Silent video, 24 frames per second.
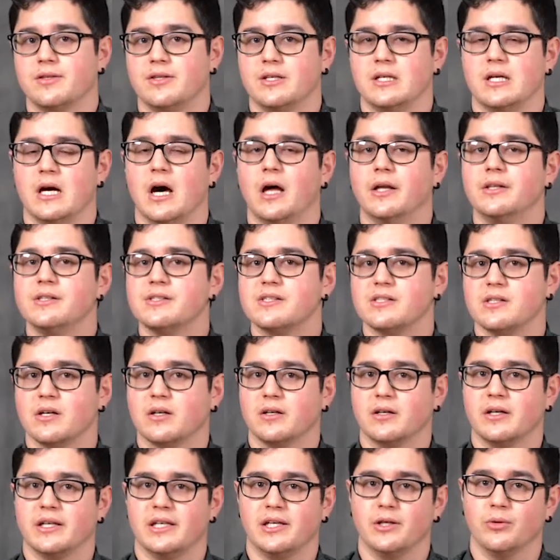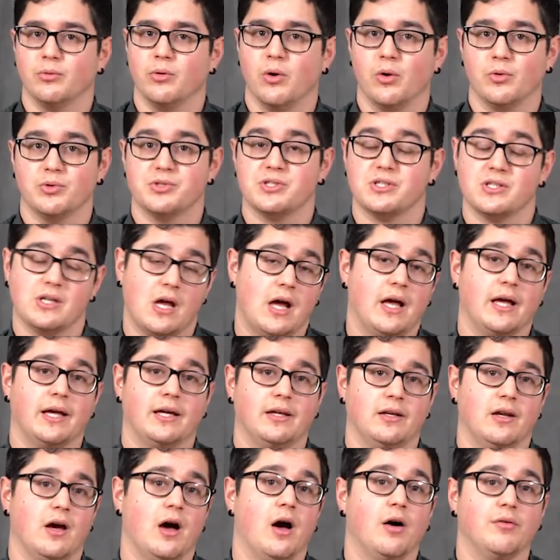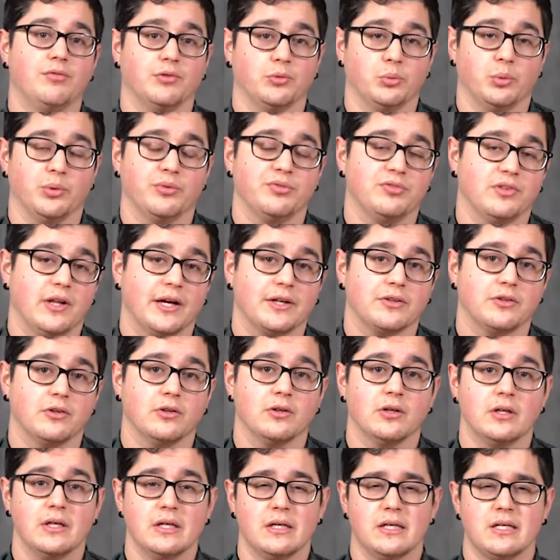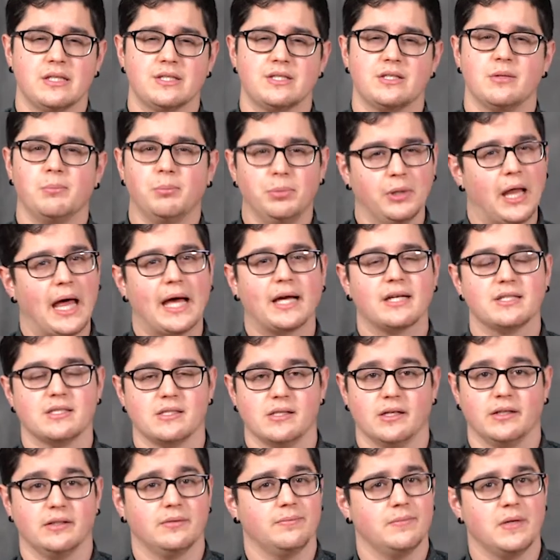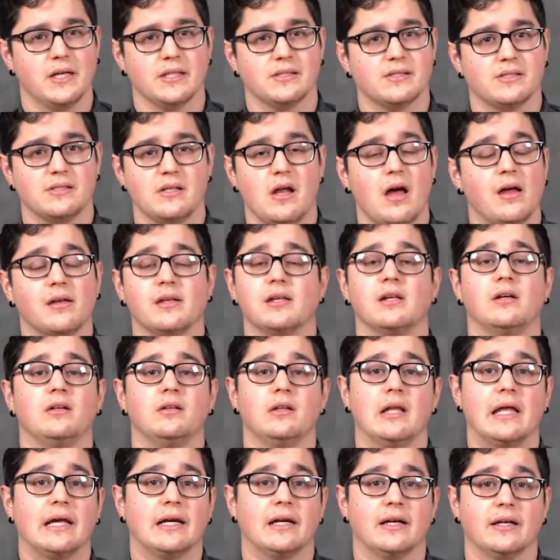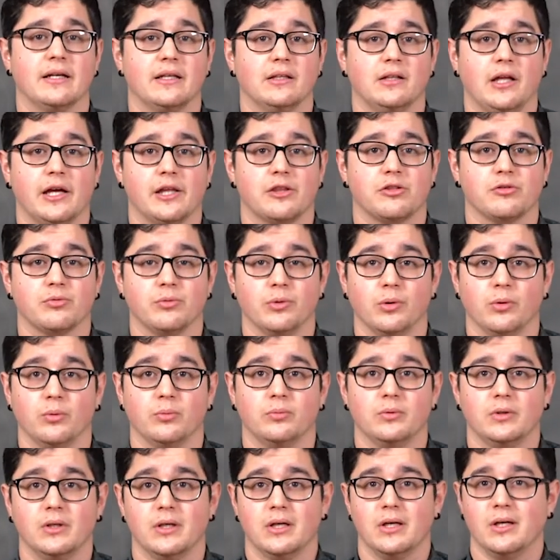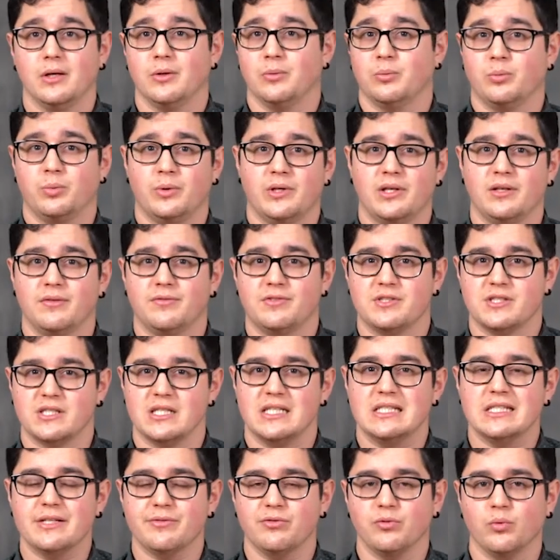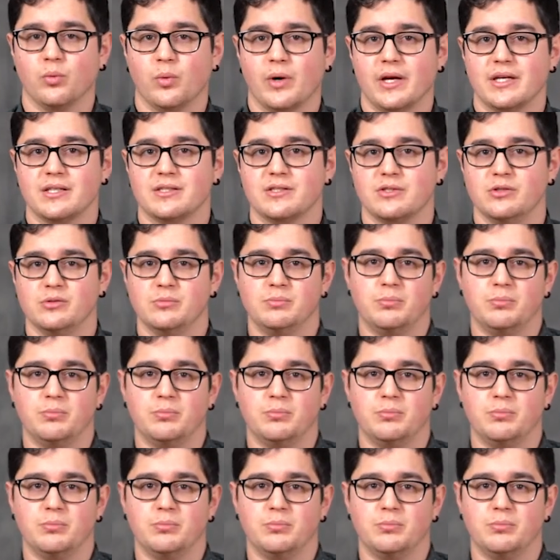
the unsung hero side of a reflector is the black side. It's not going to let any light through. We've seen different ways to